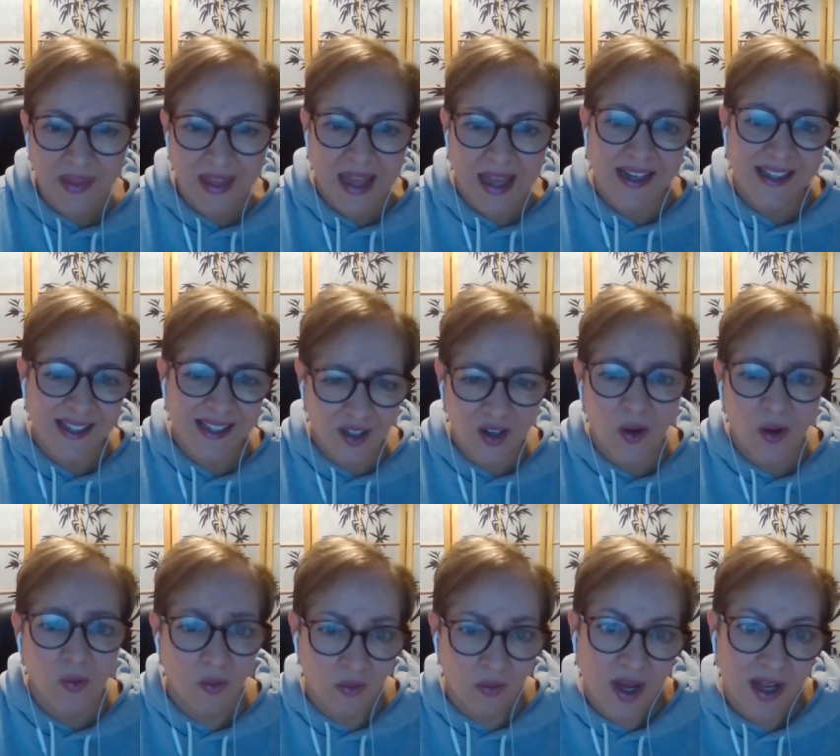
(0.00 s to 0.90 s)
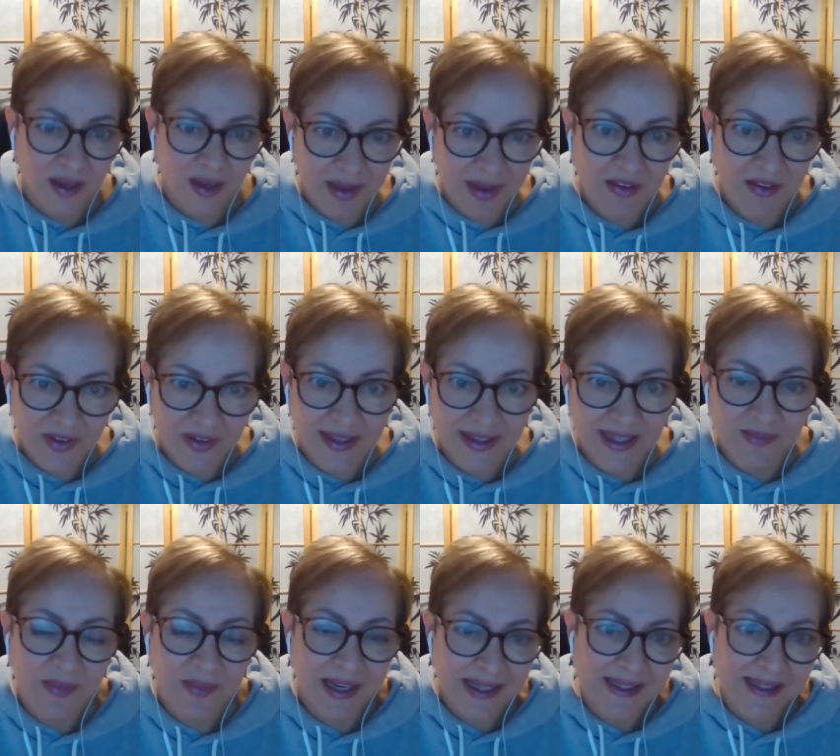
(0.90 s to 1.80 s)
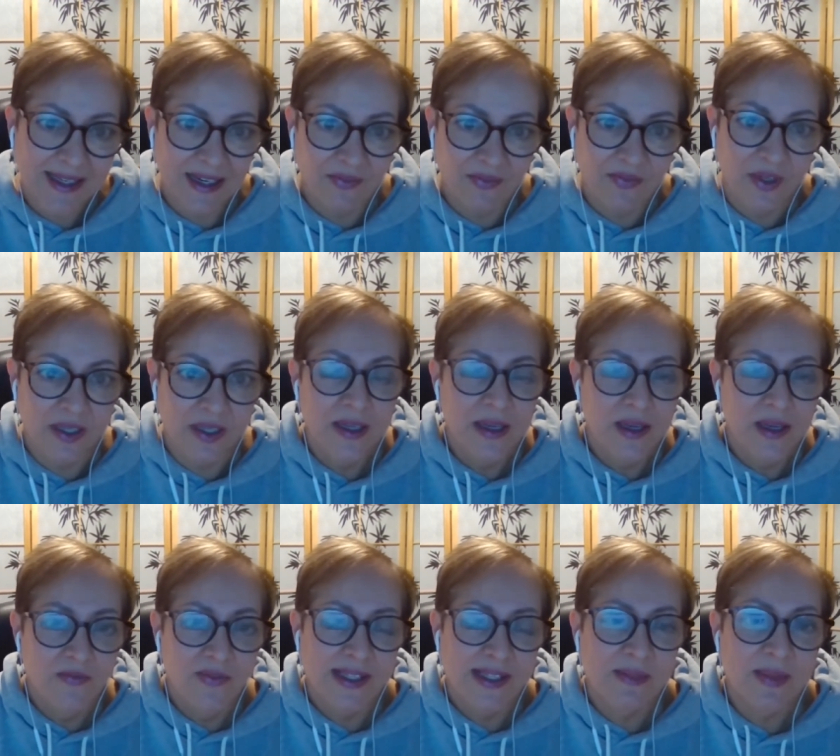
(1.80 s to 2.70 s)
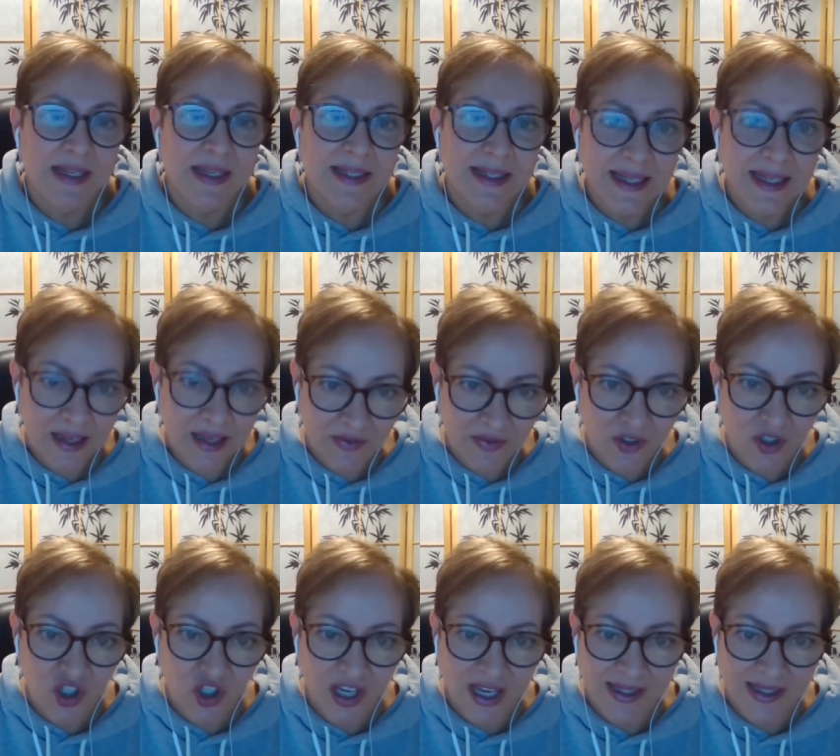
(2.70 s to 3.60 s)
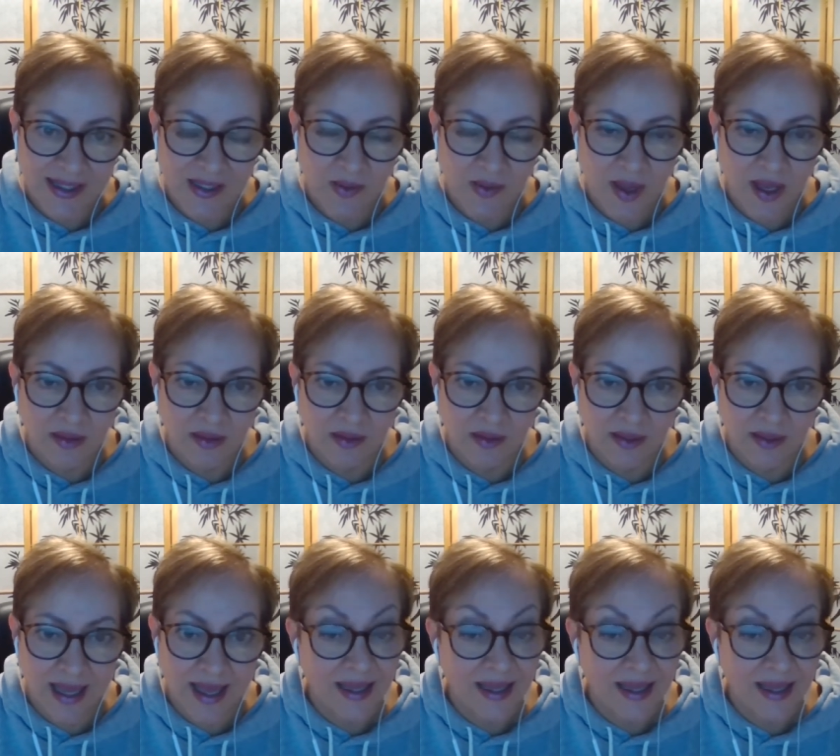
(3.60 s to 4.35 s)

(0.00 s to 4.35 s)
And I said, oh, while I'm having this, please, can I have a vitamin D levels checked as well?